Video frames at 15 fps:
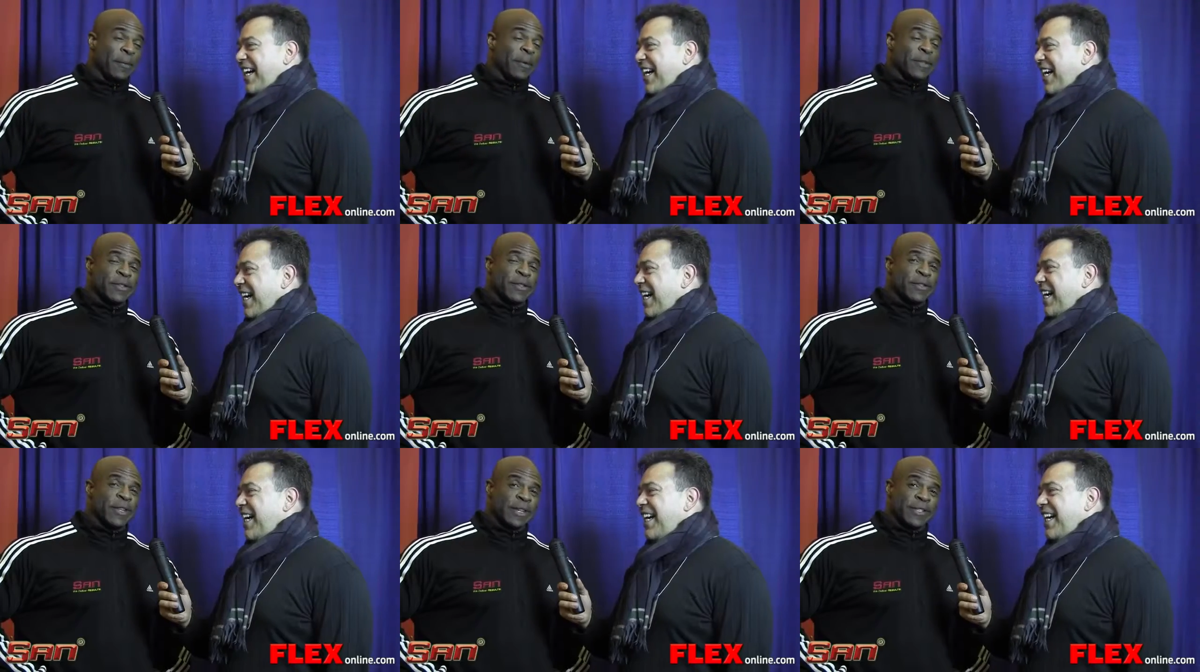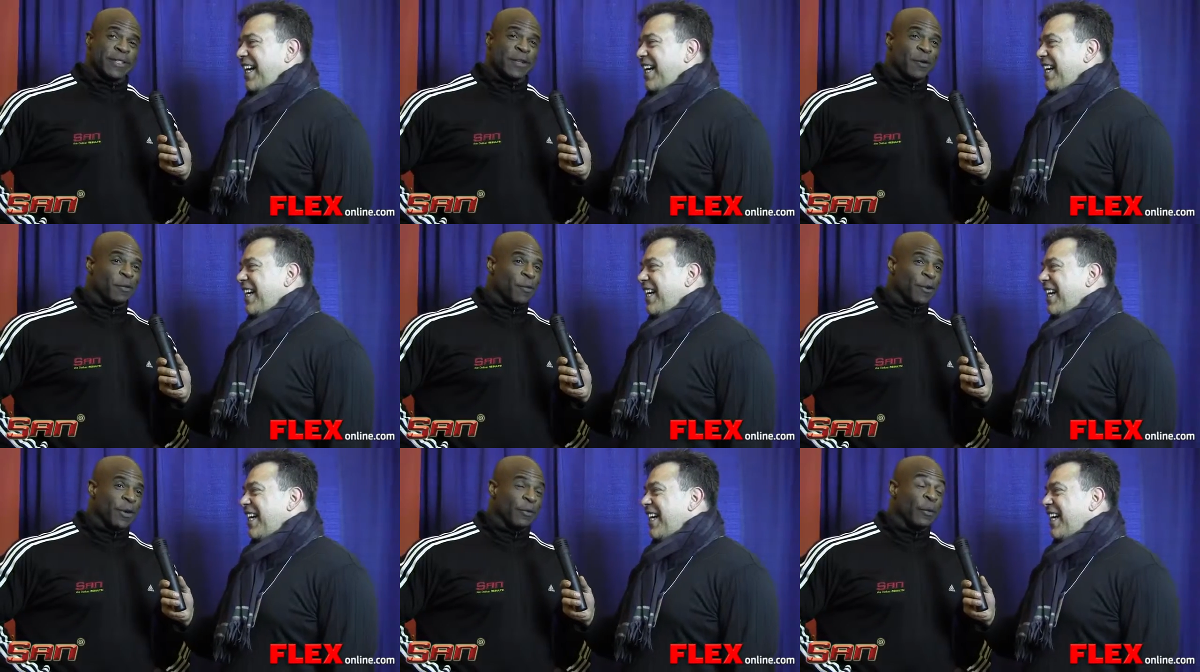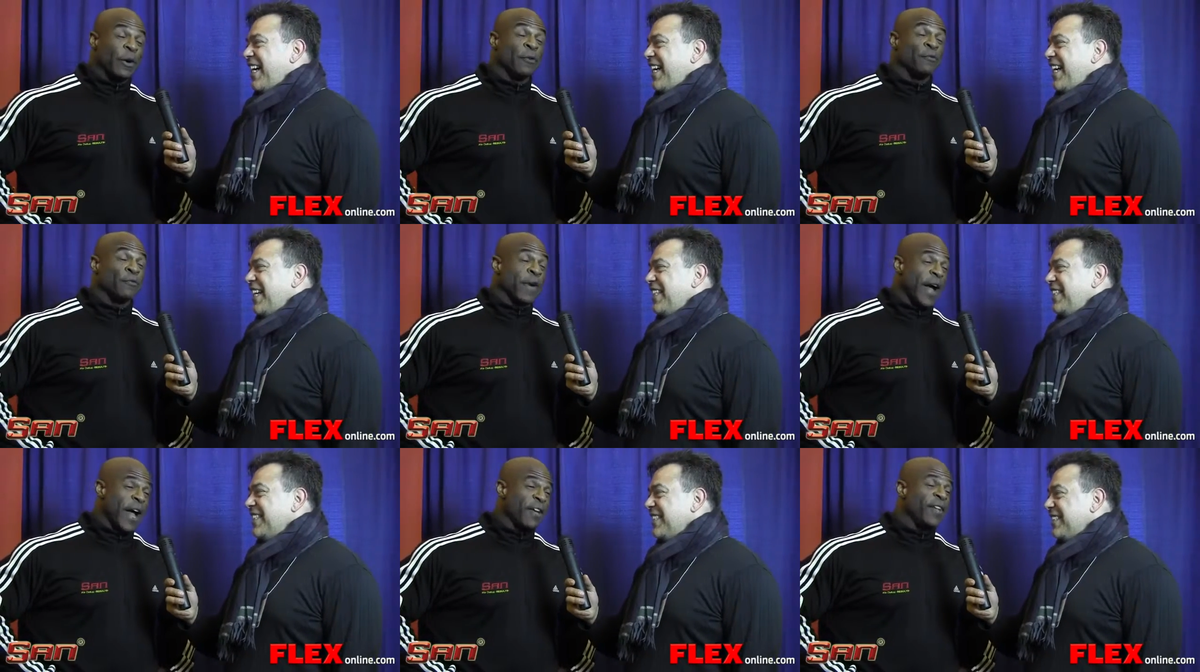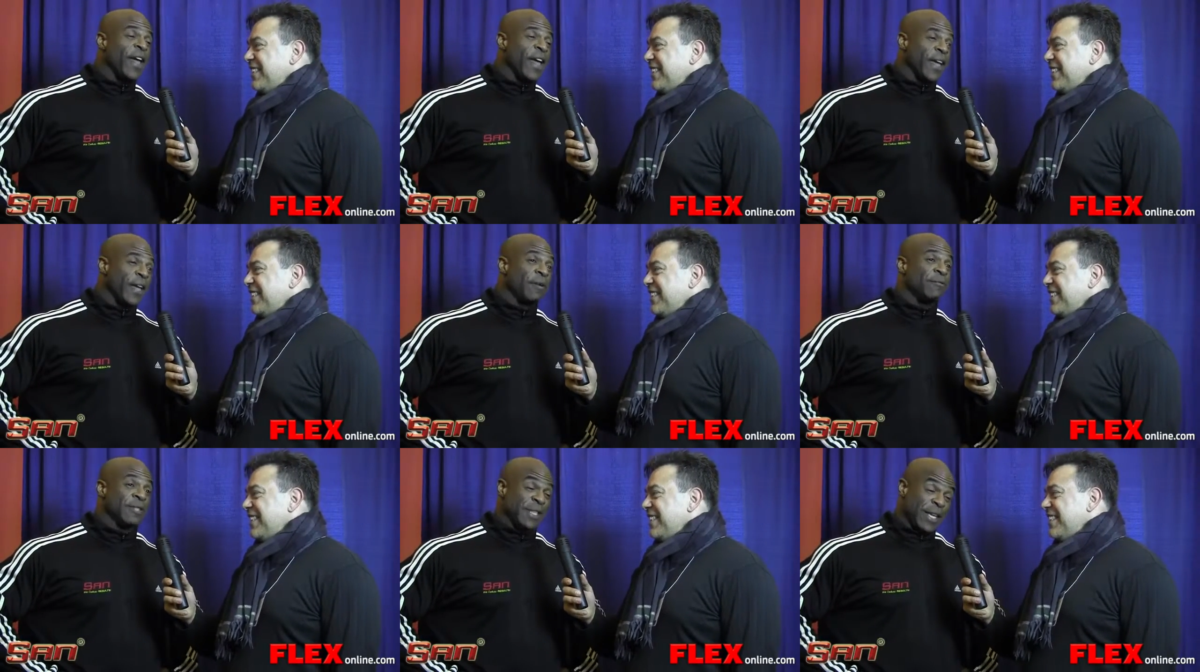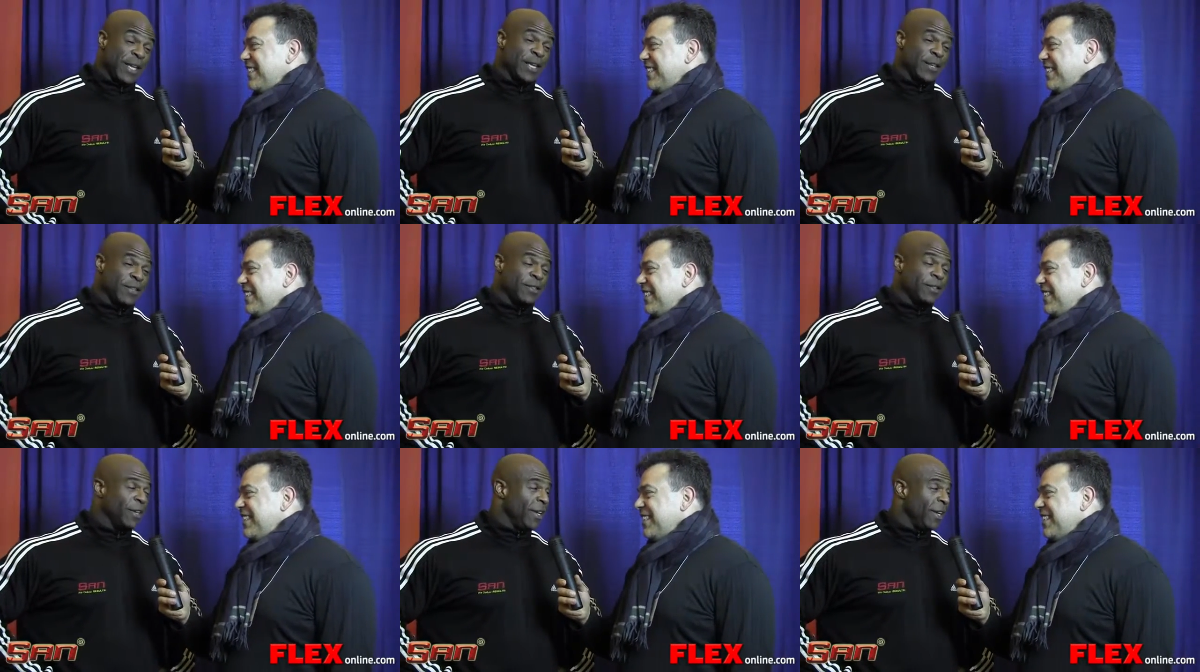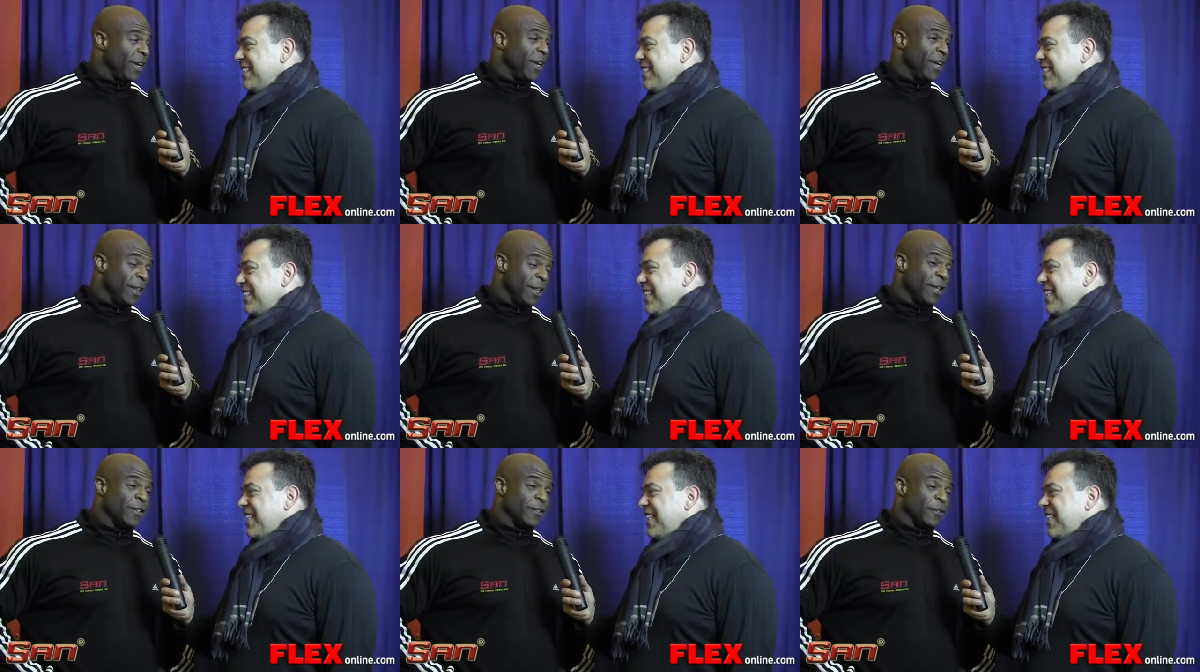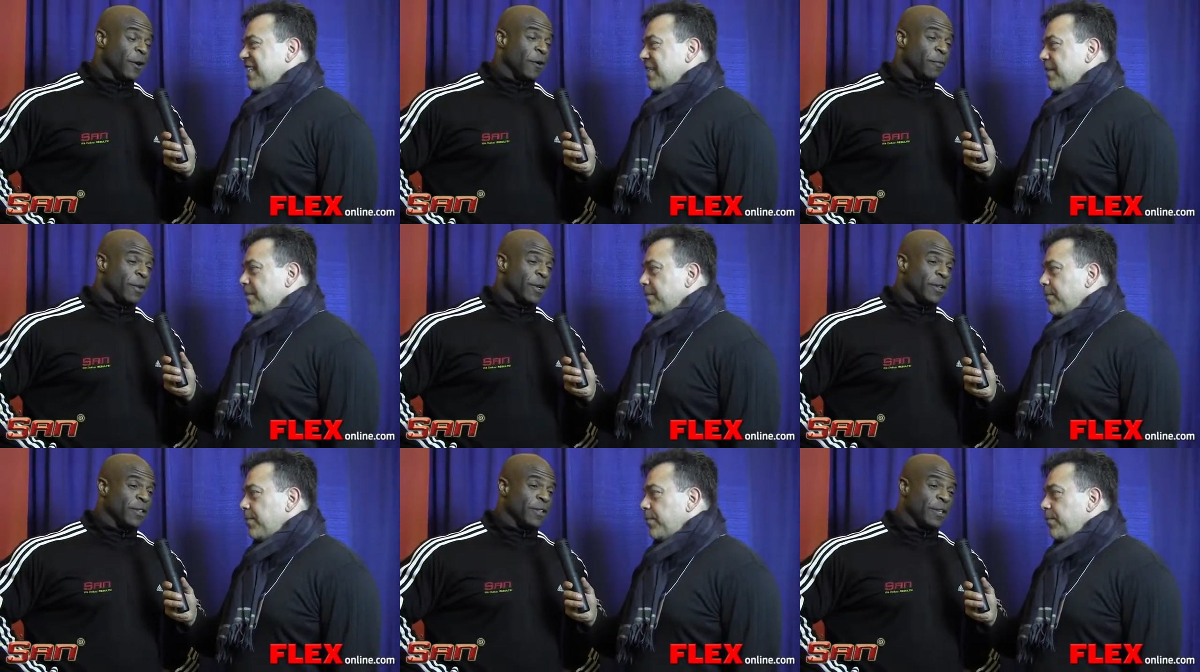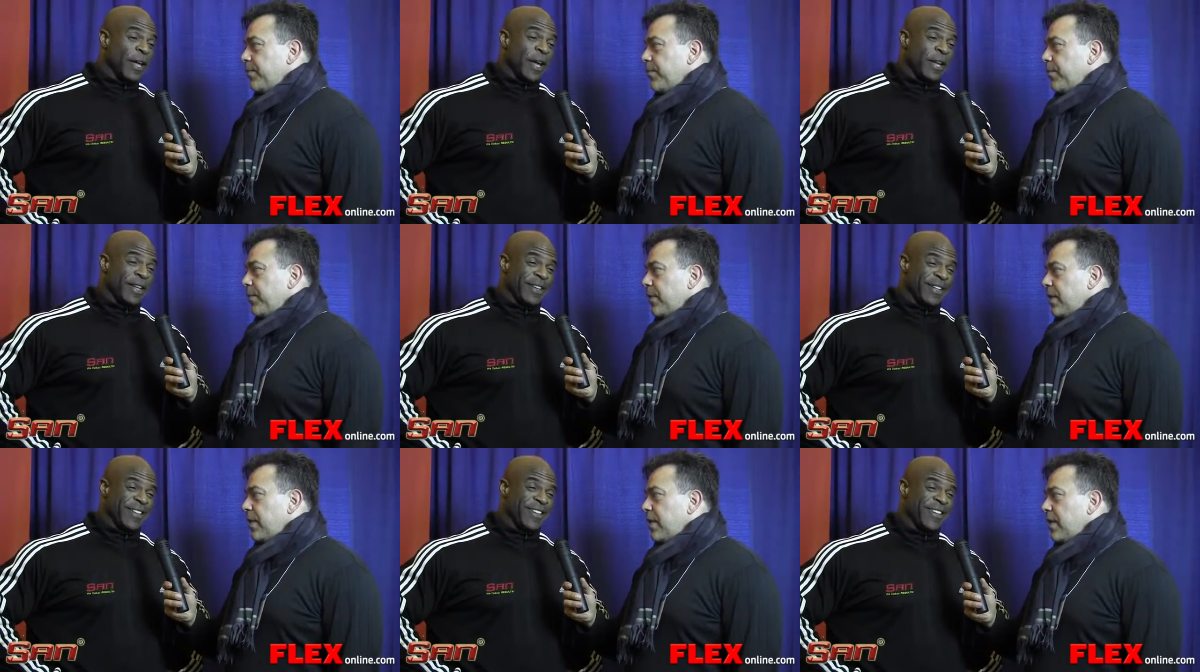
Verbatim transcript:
Speaker 1: up at six in the morning. Well, five a.m. to eat, and then start my day.